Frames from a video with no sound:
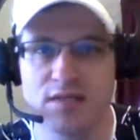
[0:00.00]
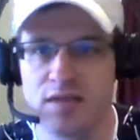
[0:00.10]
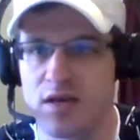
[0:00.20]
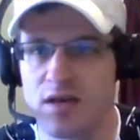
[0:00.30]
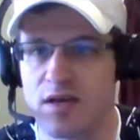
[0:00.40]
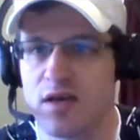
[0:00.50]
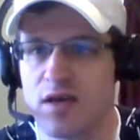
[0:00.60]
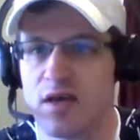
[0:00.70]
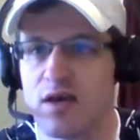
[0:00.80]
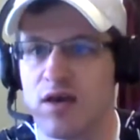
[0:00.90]

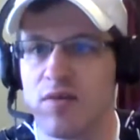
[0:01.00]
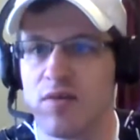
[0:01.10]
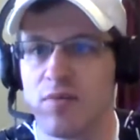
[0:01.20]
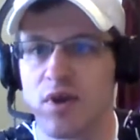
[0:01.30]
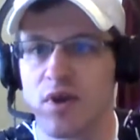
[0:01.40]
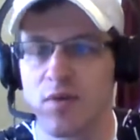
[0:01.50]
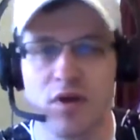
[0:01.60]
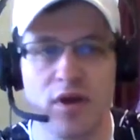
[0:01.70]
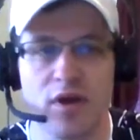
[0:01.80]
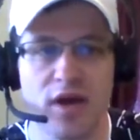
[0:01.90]
I'm going
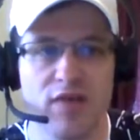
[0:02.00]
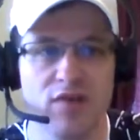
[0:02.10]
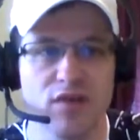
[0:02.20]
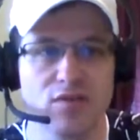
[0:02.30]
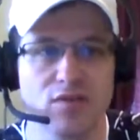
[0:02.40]
to have a